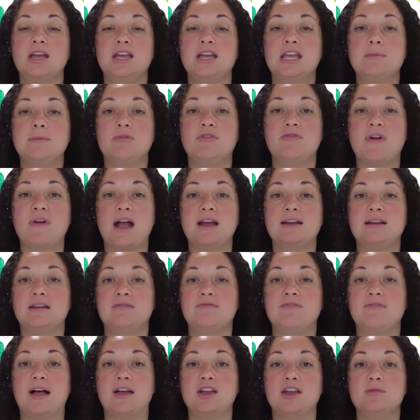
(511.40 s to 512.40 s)
He
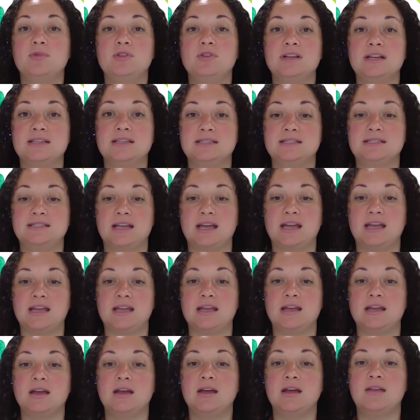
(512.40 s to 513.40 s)
provided valuable
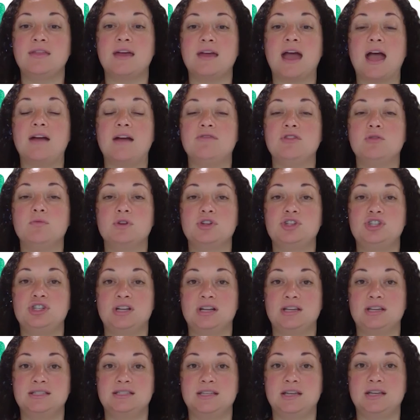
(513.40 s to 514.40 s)
insight that everyone should
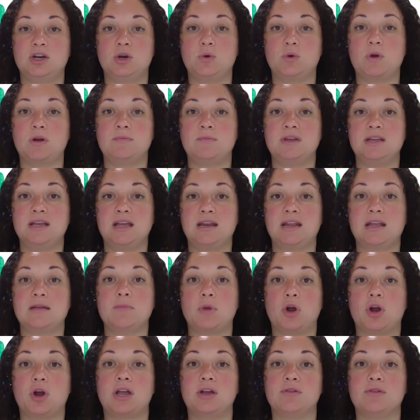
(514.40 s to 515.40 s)
consider when beginning
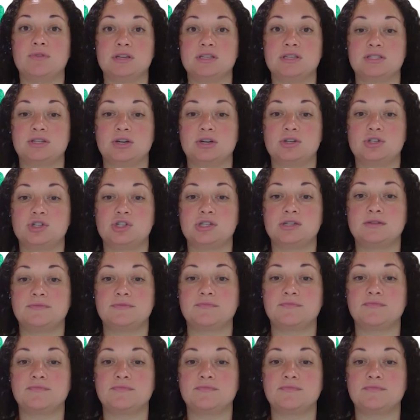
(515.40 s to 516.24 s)
market research.